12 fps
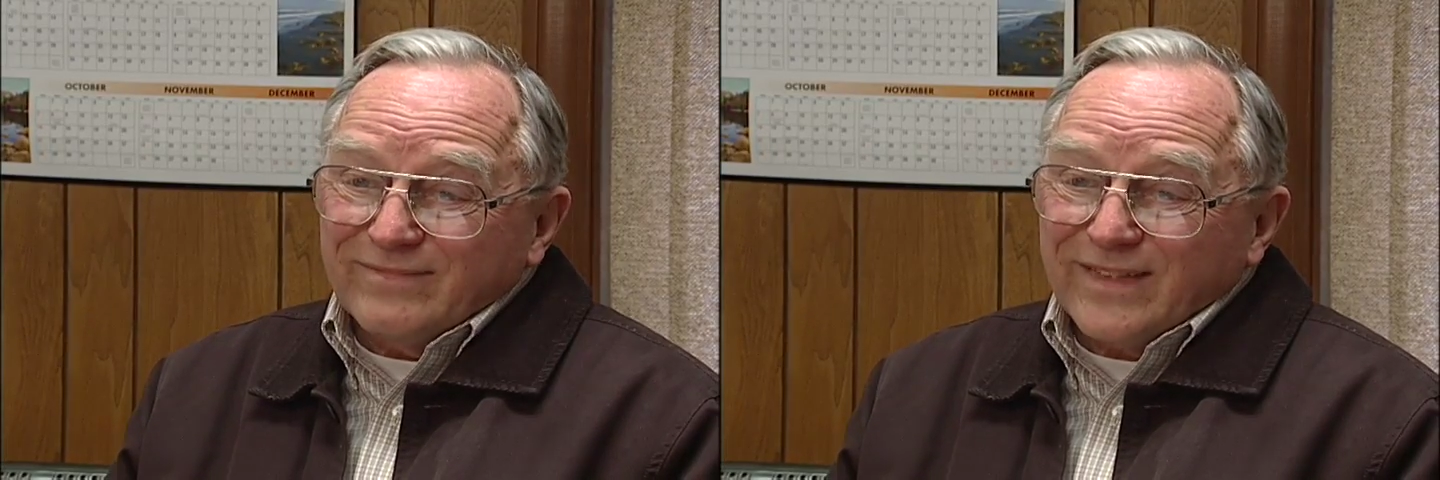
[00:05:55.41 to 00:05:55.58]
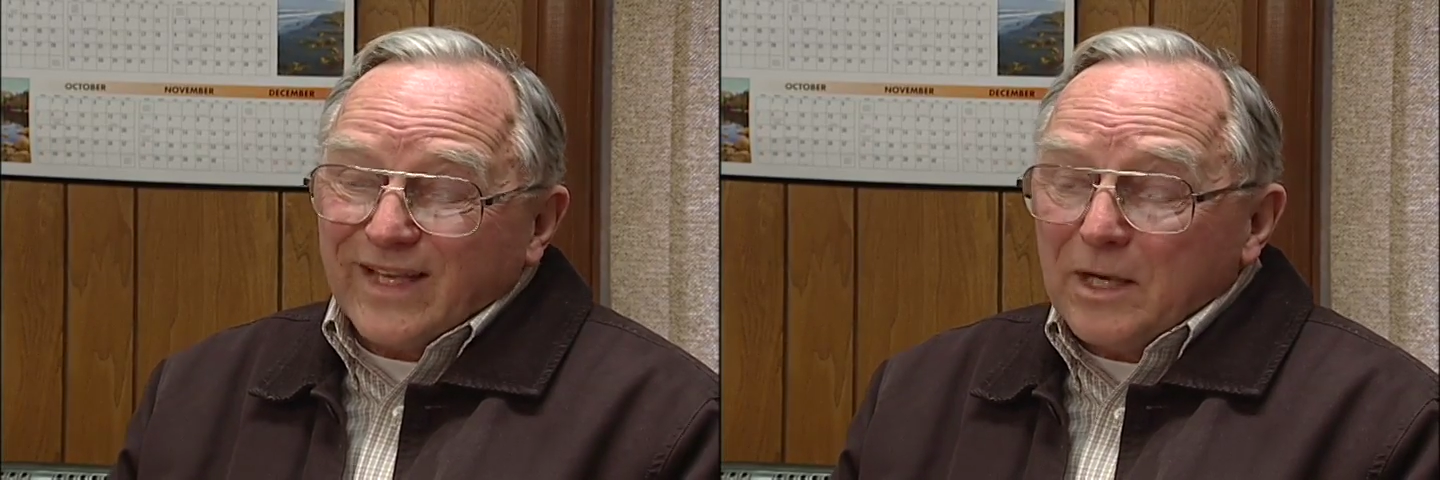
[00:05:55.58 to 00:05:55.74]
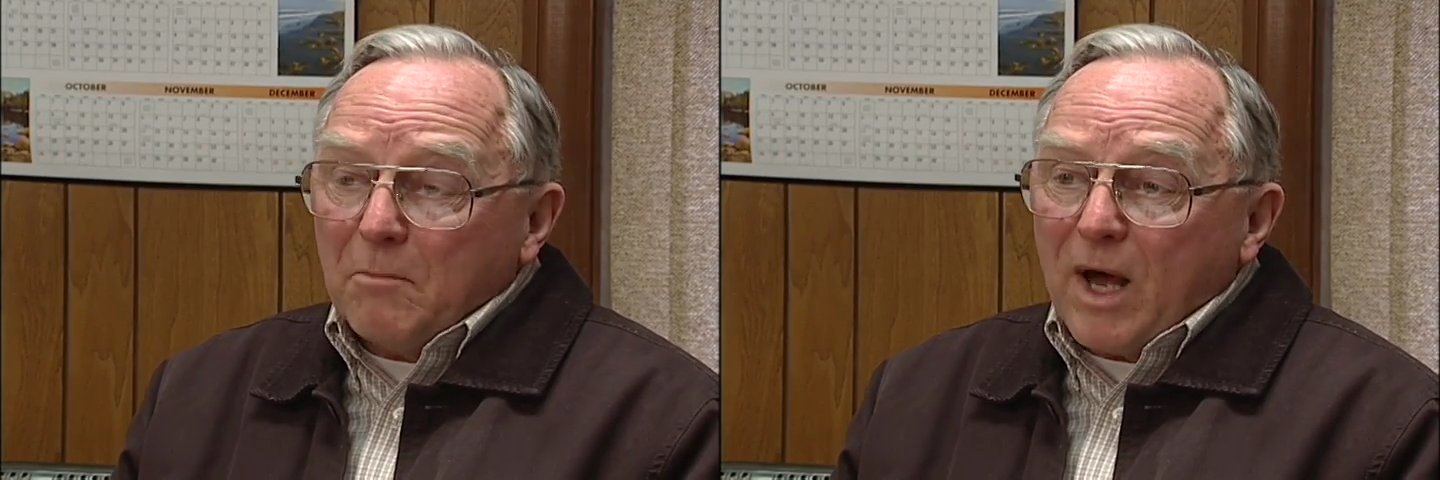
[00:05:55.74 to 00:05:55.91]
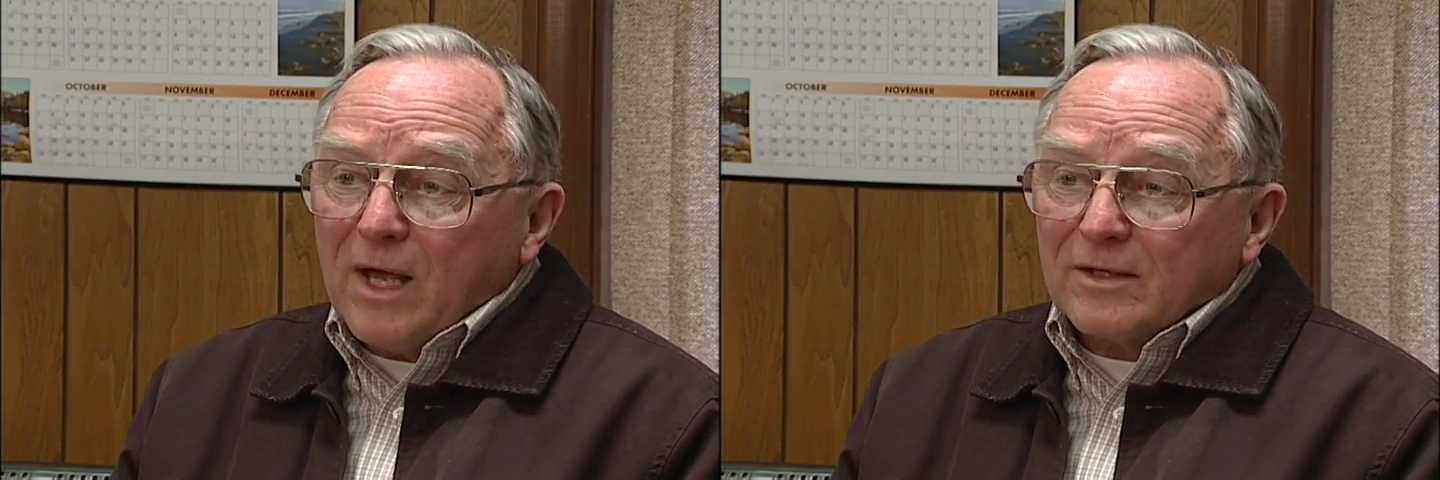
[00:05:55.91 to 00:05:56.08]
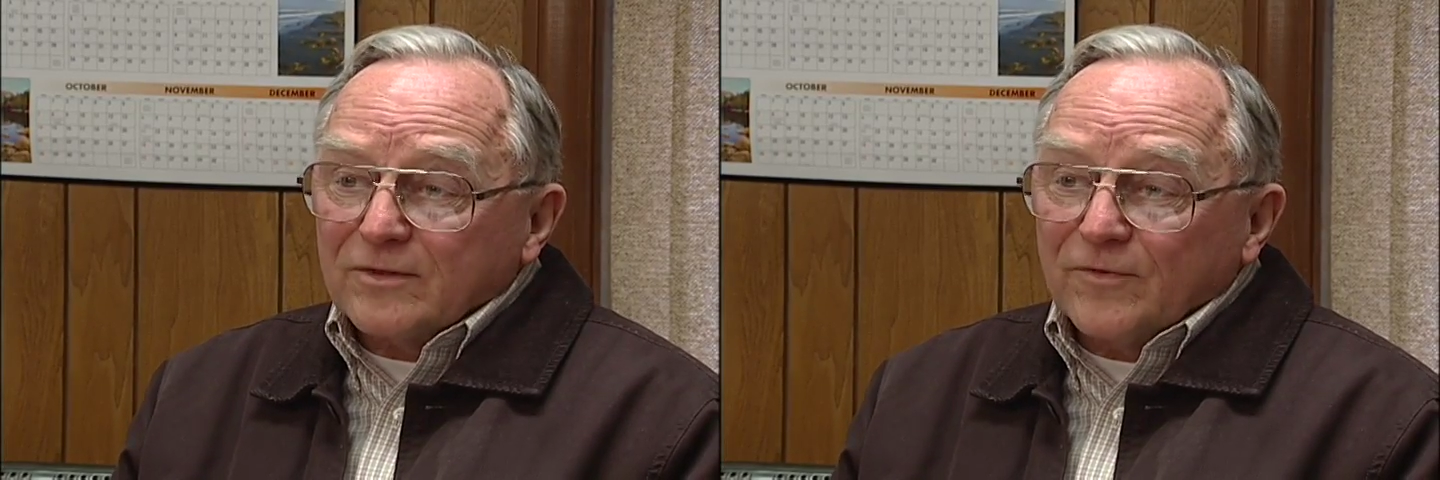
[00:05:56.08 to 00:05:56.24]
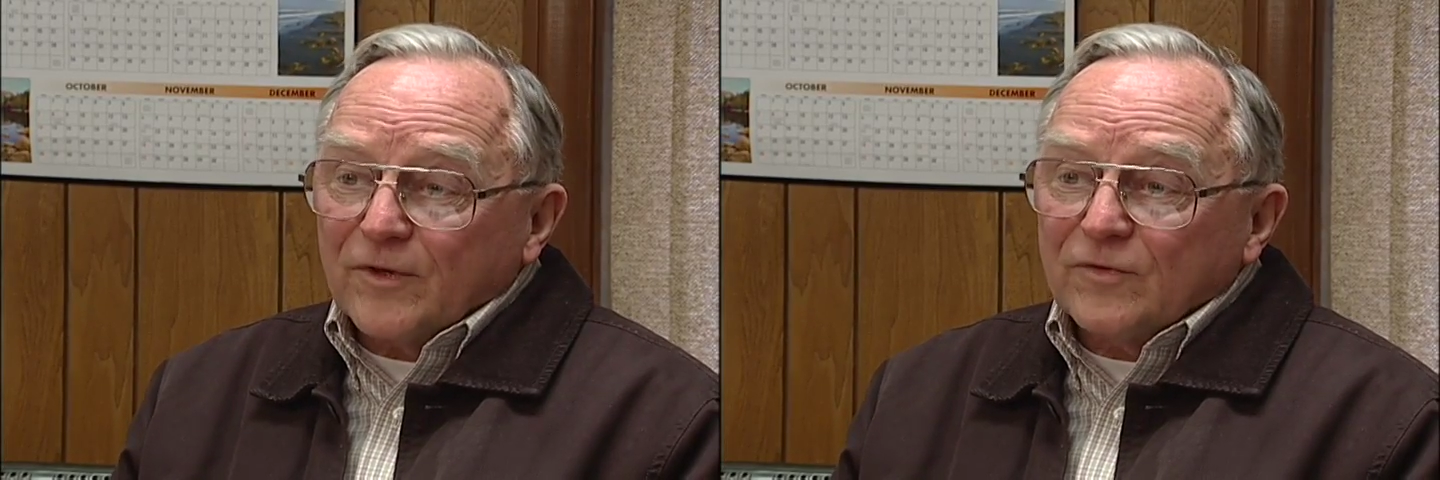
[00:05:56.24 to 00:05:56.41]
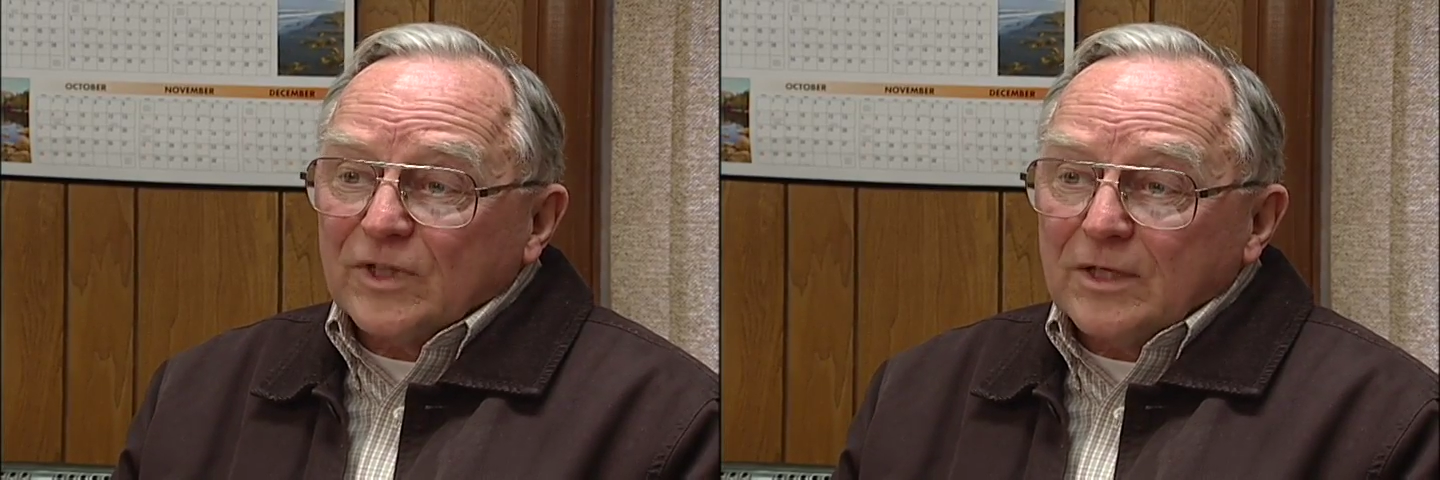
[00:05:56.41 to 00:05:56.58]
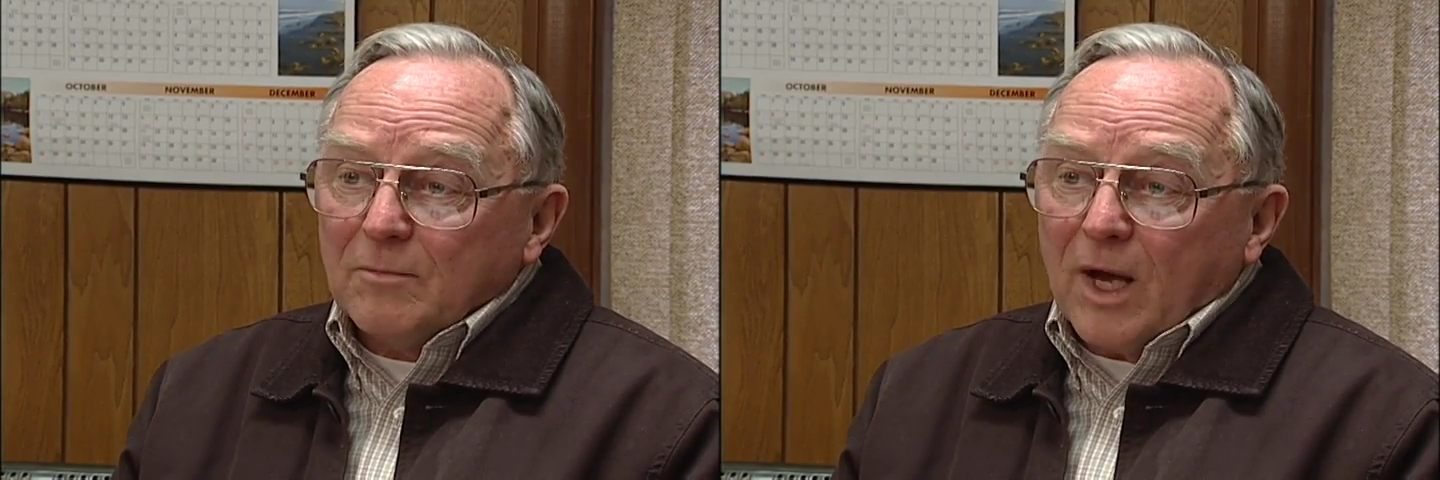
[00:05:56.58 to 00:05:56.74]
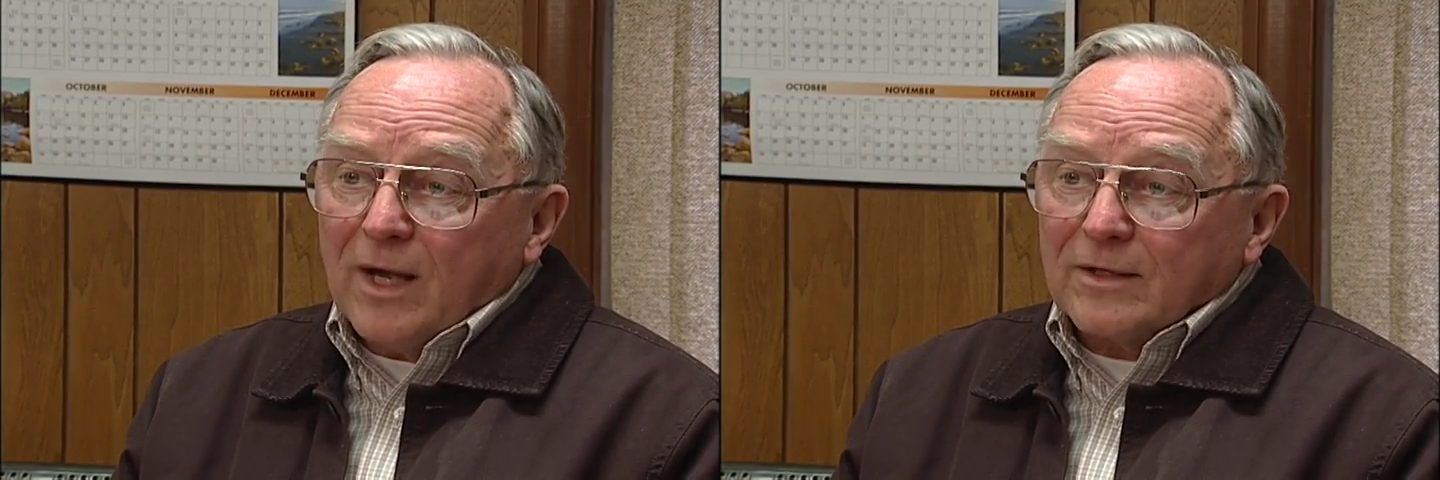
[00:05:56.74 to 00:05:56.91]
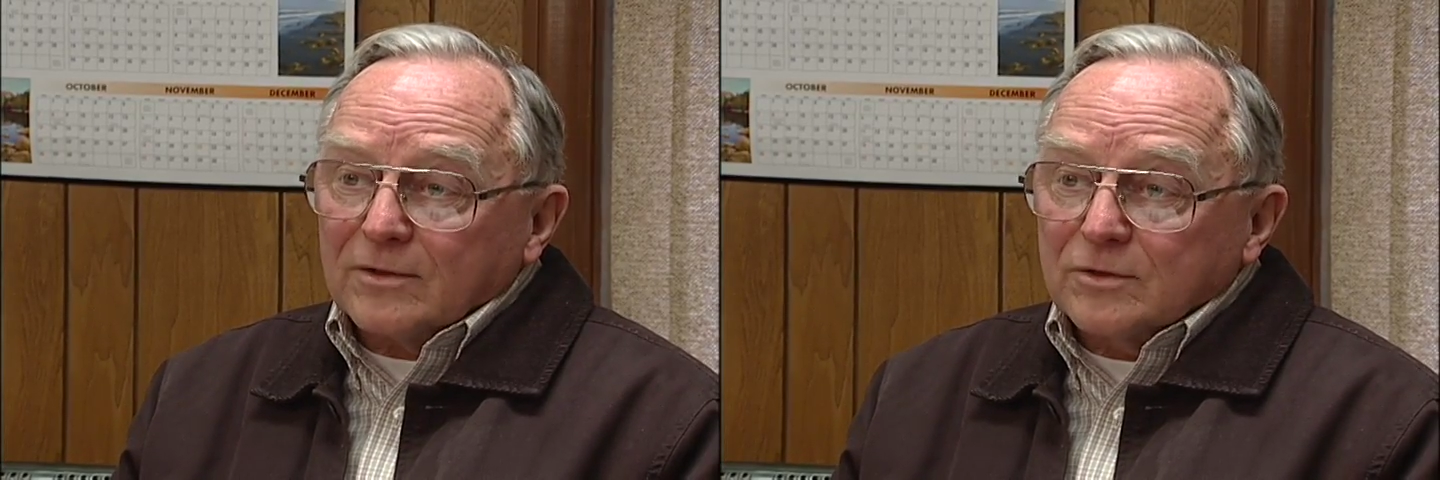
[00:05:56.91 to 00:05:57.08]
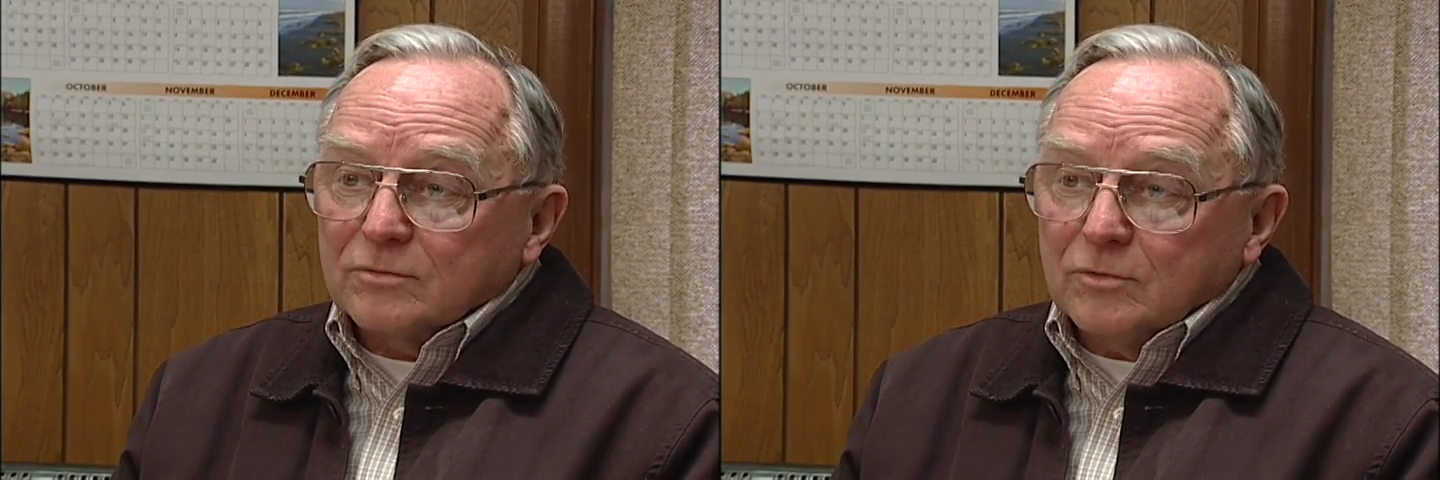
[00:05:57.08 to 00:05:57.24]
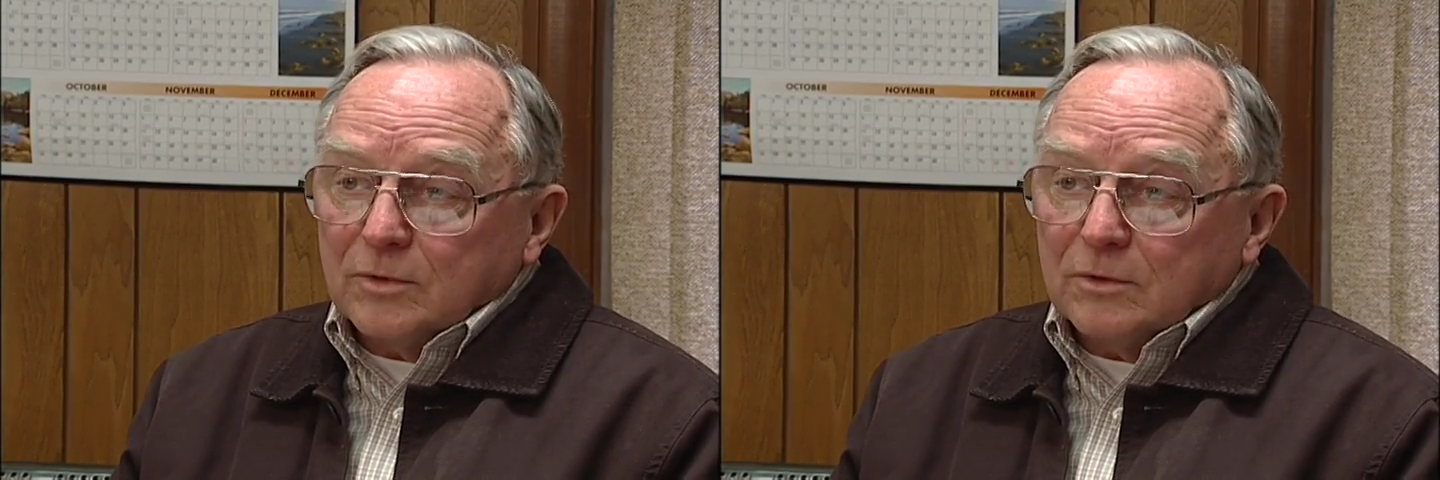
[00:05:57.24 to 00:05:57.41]
10 miles, 15
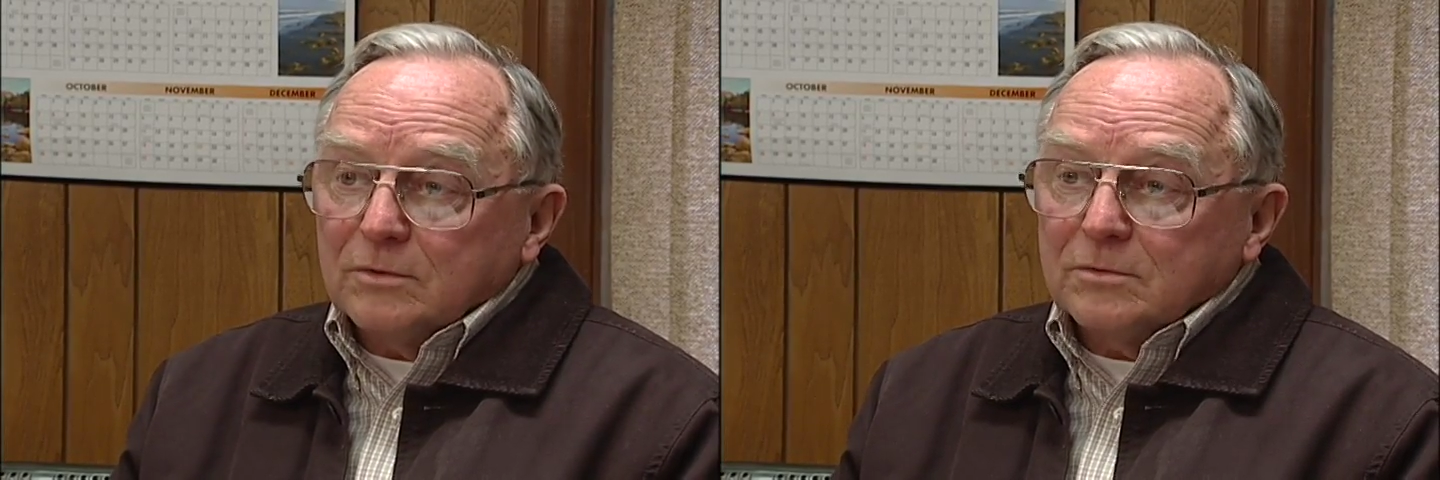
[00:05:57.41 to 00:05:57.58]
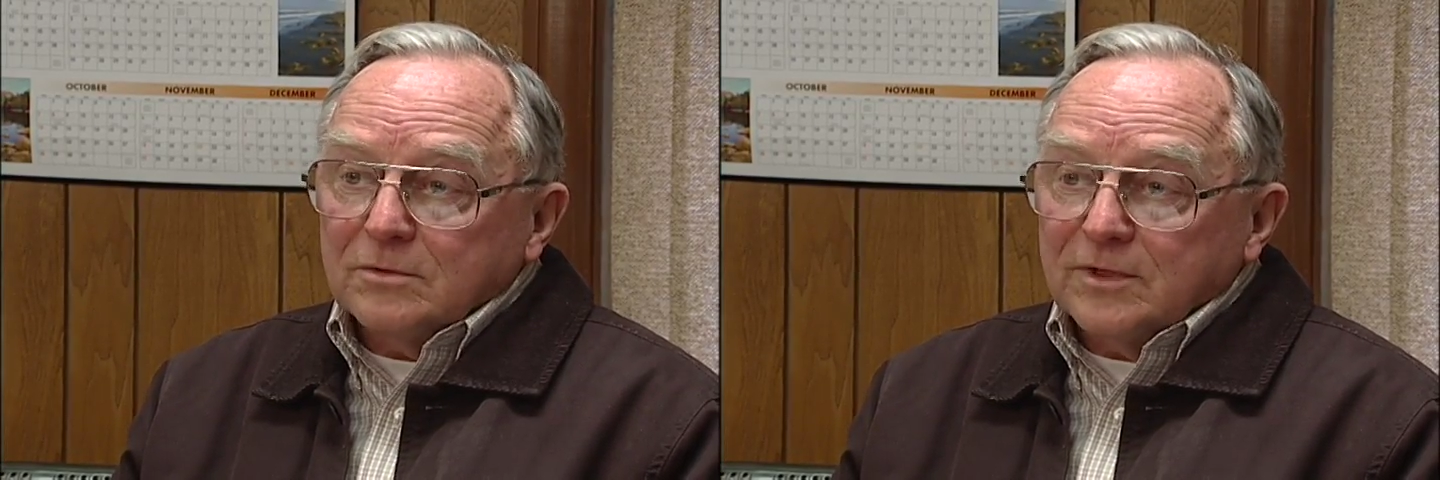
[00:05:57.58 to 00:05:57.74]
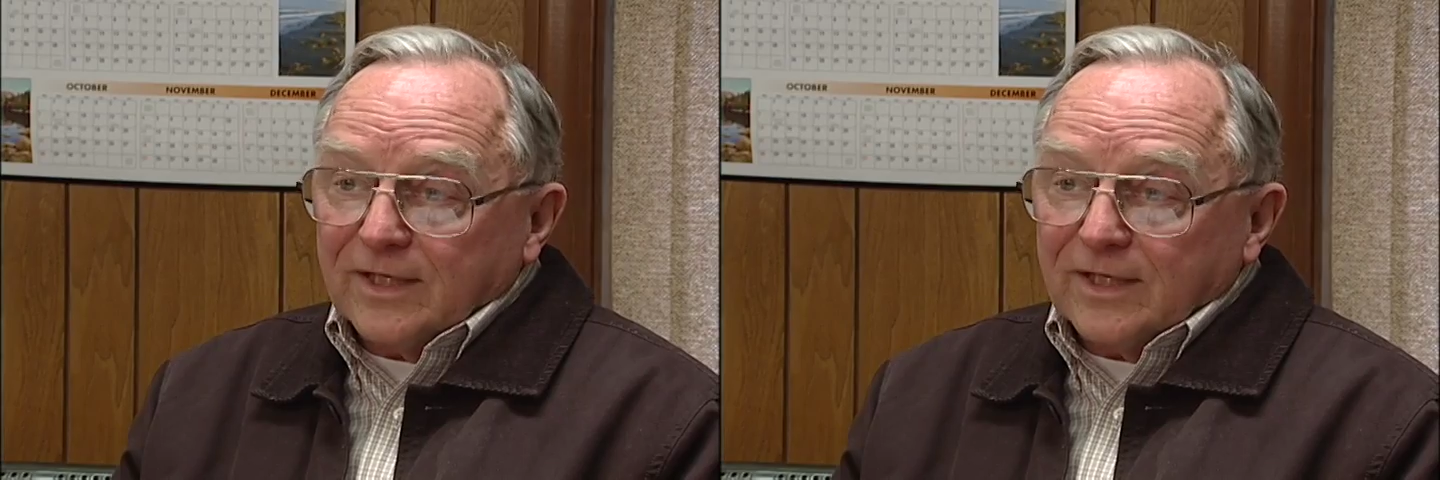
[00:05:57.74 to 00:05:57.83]
miles will